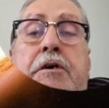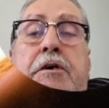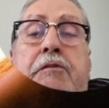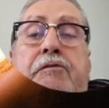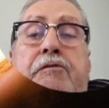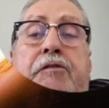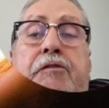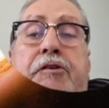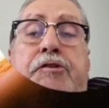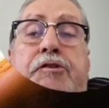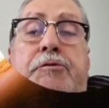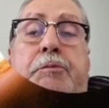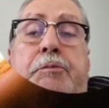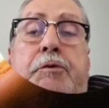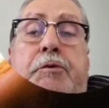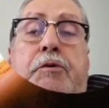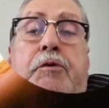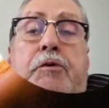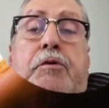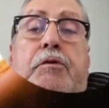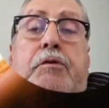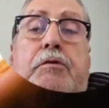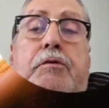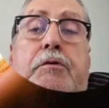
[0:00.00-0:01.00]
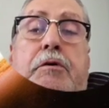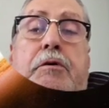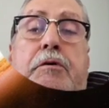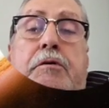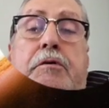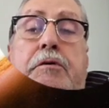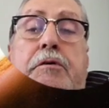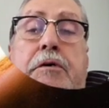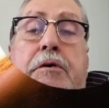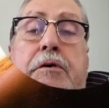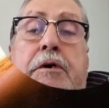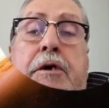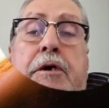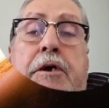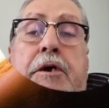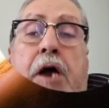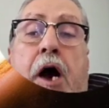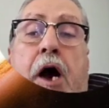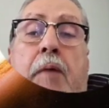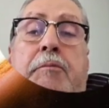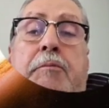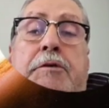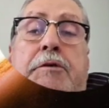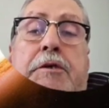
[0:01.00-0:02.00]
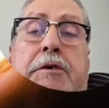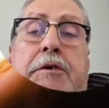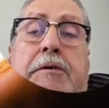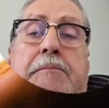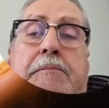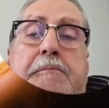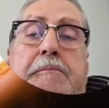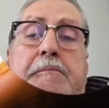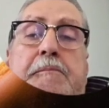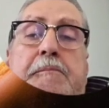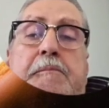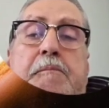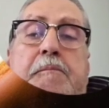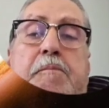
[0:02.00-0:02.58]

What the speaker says: invisible anomaly.